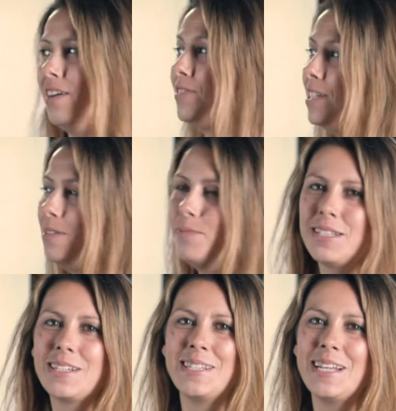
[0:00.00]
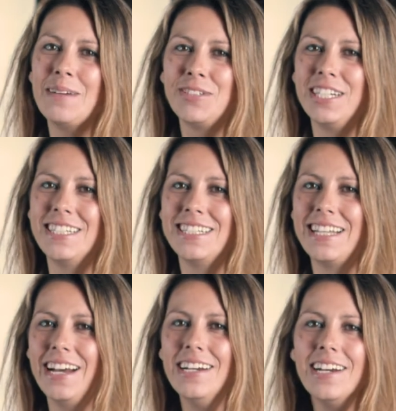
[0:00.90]
often a misconception is
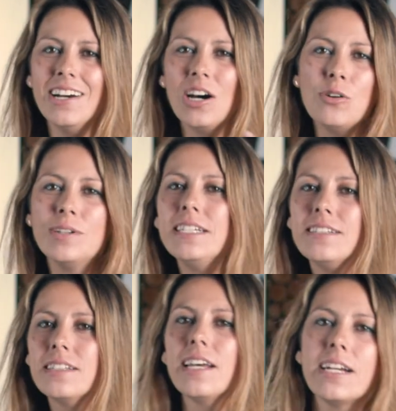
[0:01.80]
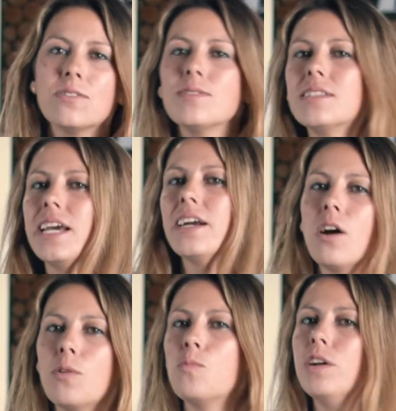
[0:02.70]
that, oh, it needs to like always take
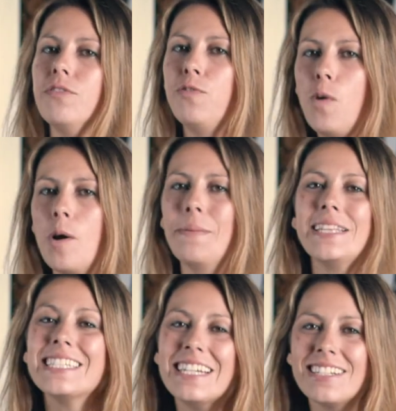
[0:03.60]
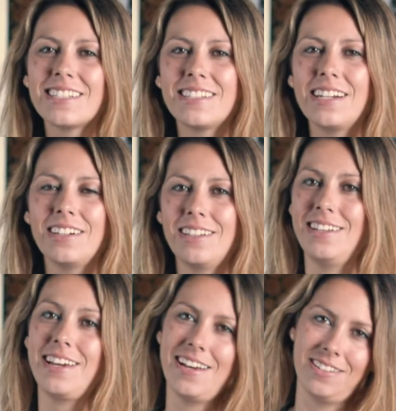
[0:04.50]
on one form, but that's not necessarily
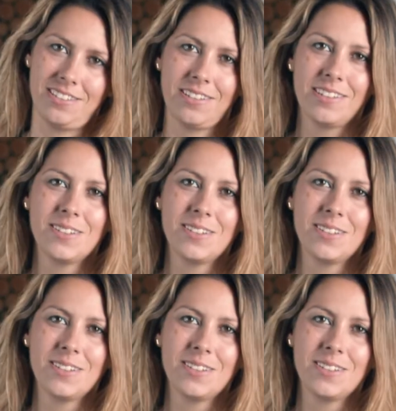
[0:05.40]
the case.